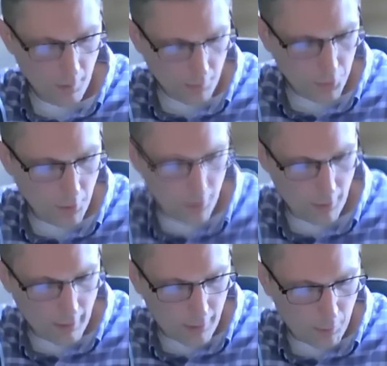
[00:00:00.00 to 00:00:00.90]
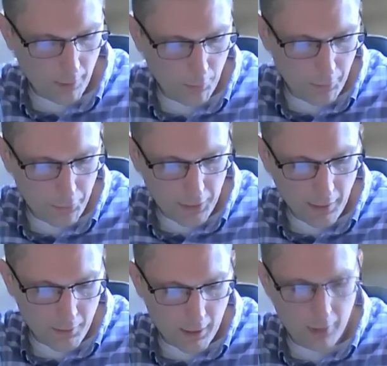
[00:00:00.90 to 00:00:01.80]
So we've seen
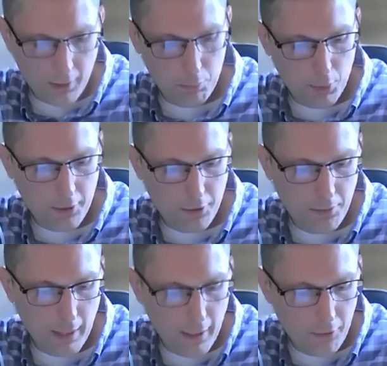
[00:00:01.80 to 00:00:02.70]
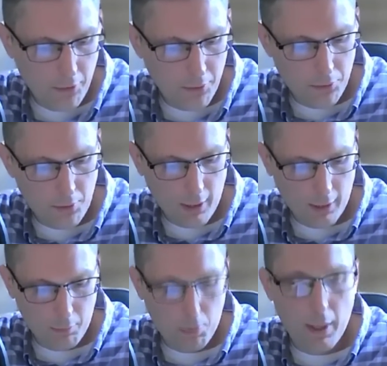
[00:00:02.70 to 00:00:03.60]
a lot of the BRICS nations kind
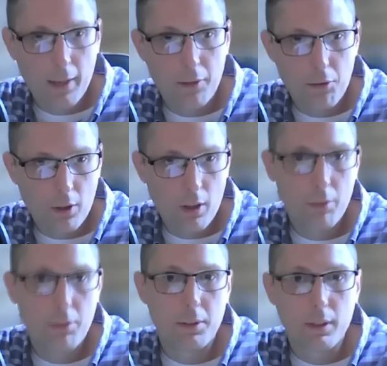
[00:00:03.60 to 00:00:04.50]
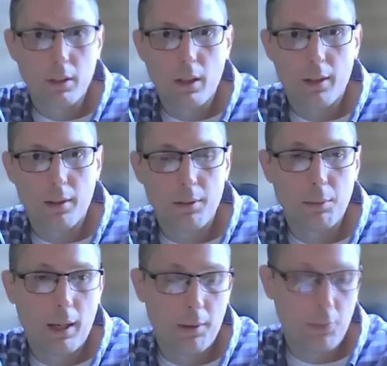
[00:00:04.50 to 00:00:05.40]
of branch off and kind
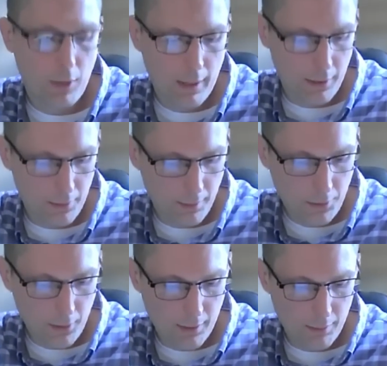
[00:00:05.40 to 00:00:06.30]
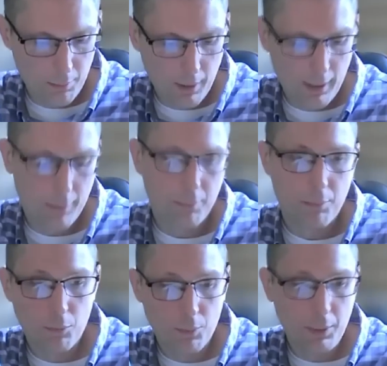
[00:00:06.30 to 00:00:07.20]
of try to
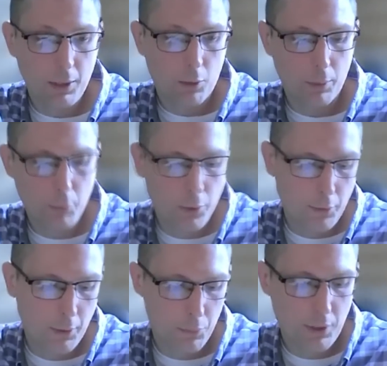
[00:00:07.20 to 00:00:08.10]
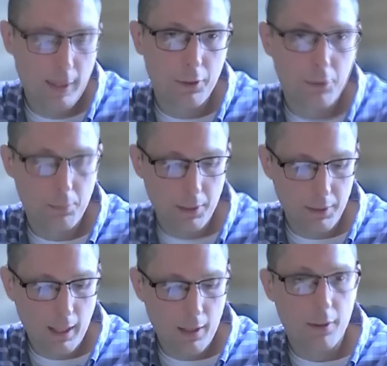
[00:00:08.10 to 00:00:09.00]
remove themselves from the
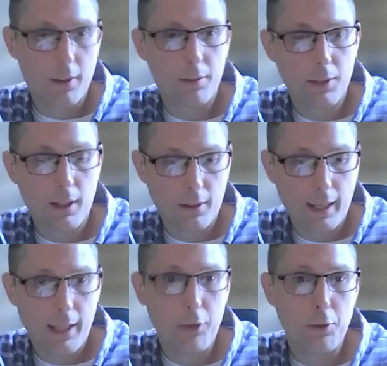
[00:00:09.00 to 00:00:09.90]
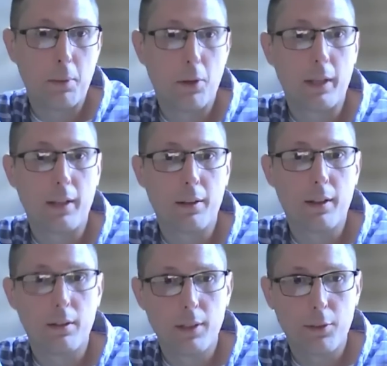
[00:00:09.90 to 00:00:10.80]
dollar hegemony, and
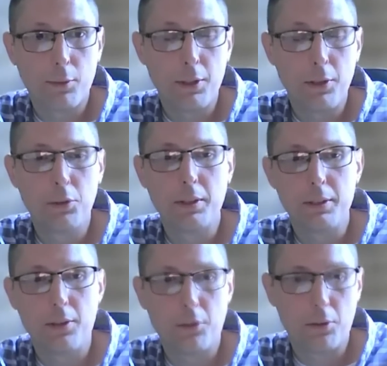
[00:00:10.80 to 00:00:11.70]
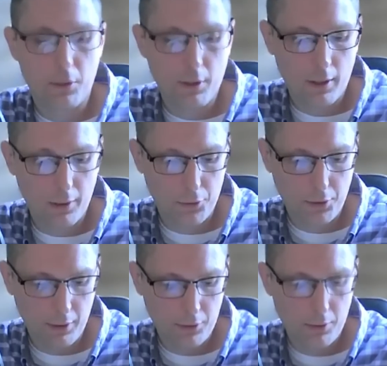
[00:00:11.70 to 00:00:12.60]
they're using digital
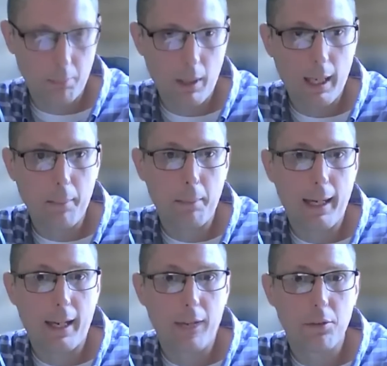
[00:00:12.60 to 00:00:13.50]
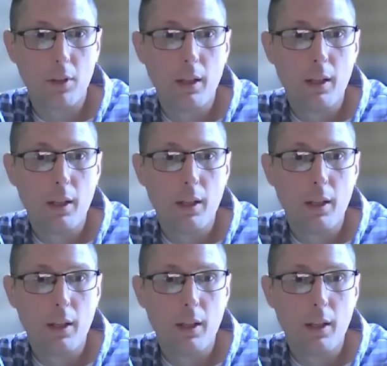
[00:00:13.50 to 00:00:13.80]
currencies to bypass